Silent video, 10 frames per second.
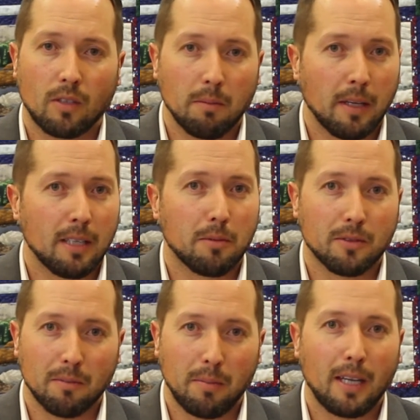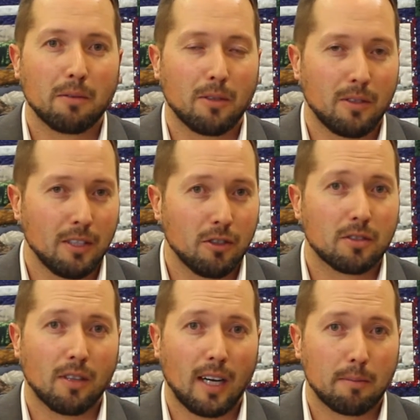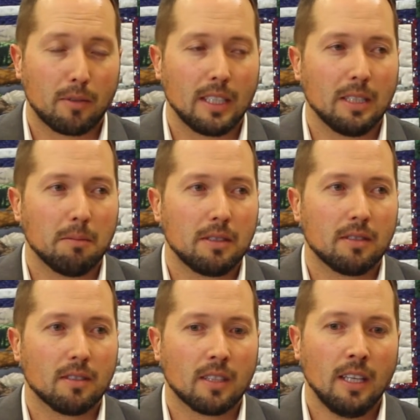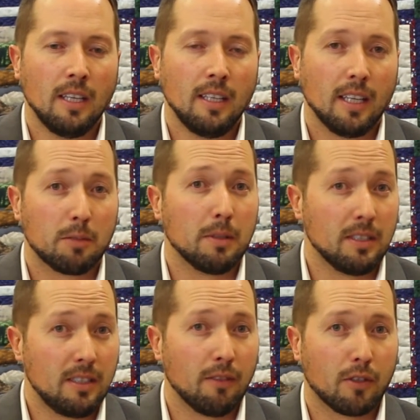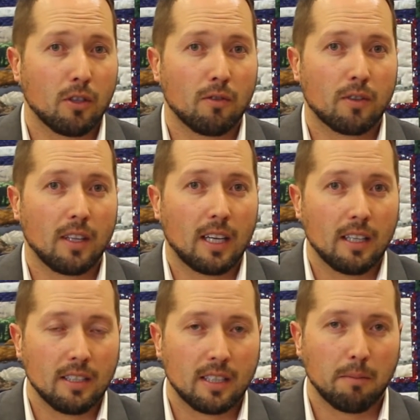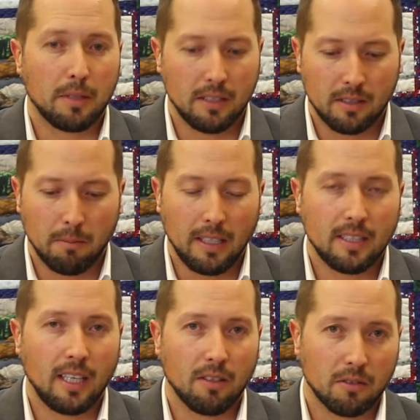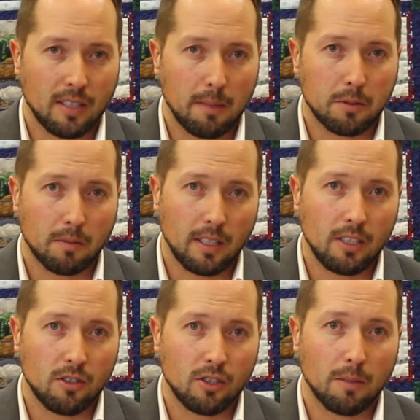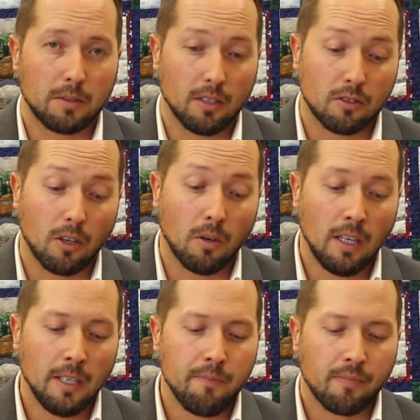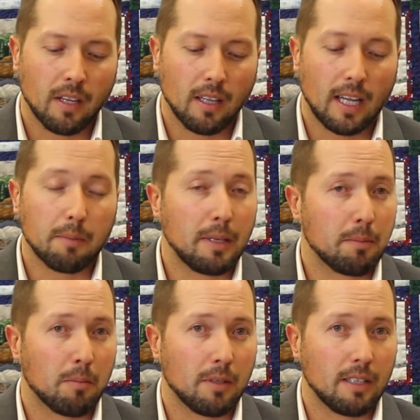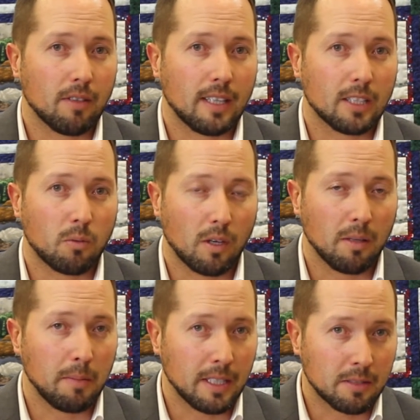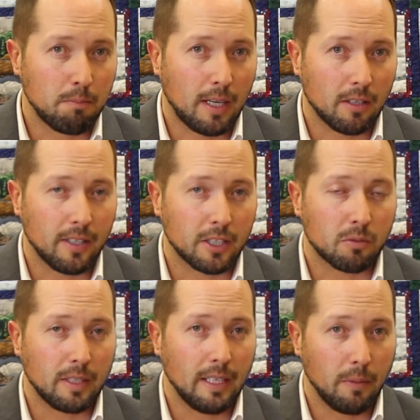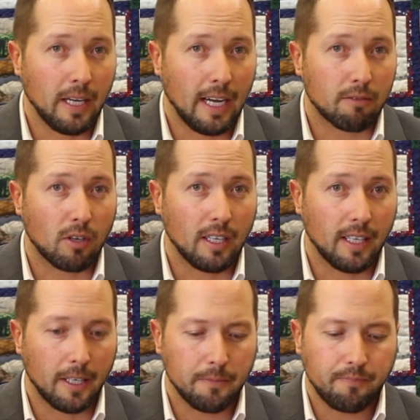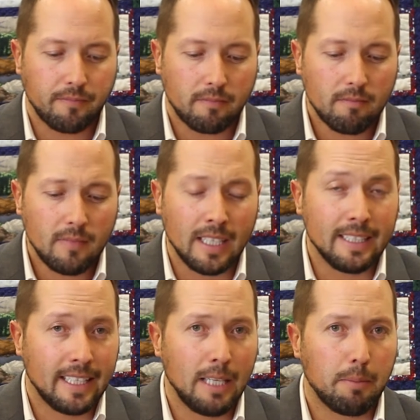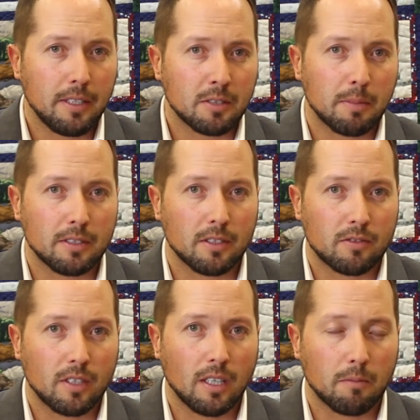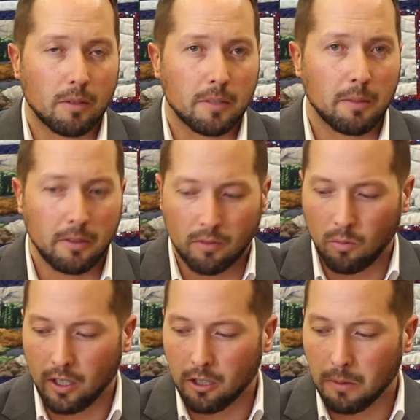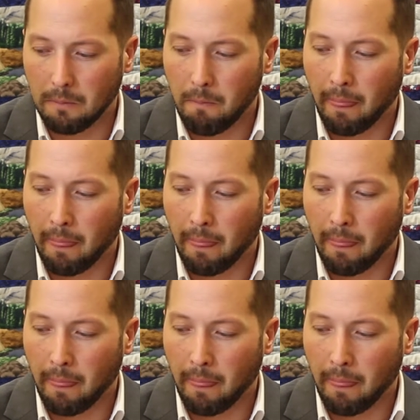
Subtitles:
running payables and payroll and just operating a business, it's been difficult for a lot of these companies to maintain those types of relationships. And so a lot of people believe that that's one of the biggest bottlenecks we have right now in keeping this business from coming from Wyoming.